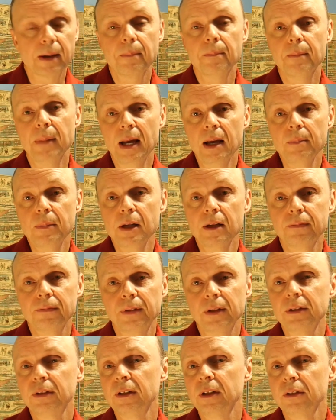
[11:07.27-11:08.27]
maybe if
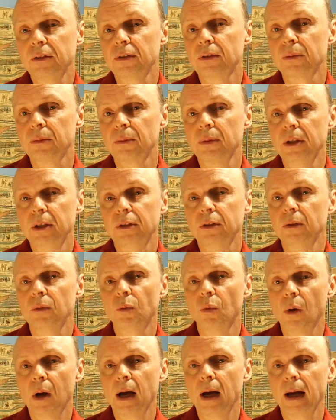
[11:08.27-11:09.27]
this is the
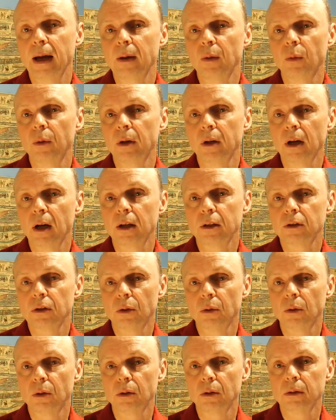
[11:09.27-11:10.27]
reason why we're not
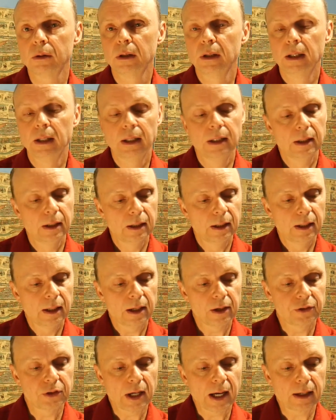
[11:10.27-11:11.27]
told
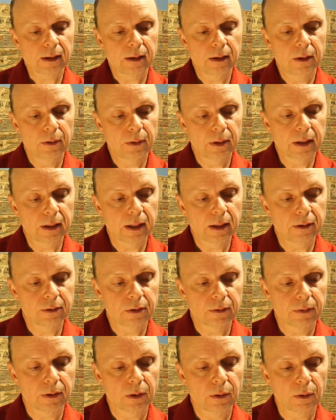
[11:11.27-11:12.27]
exactly who the
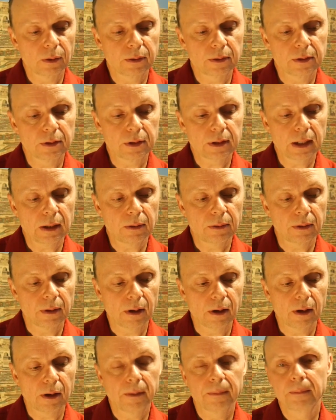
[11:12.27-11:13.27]
kings of the North and South
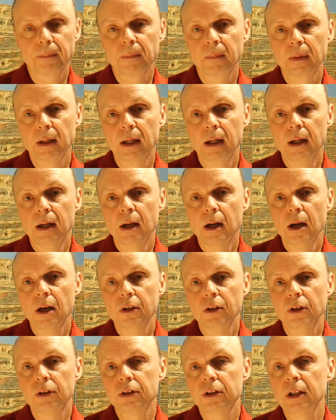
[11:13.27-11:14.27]
are.
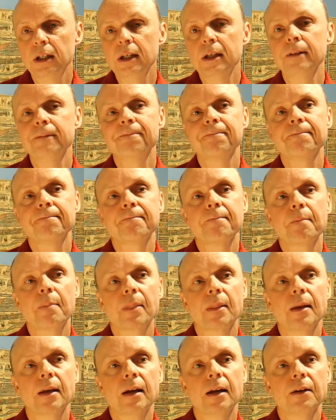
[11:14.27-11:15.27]
You see,
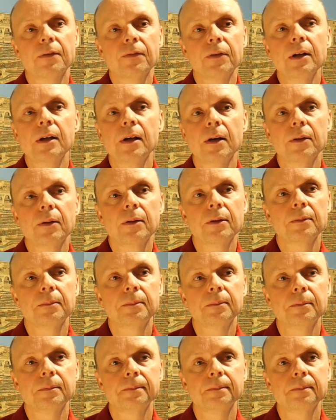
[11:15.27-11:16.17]
every other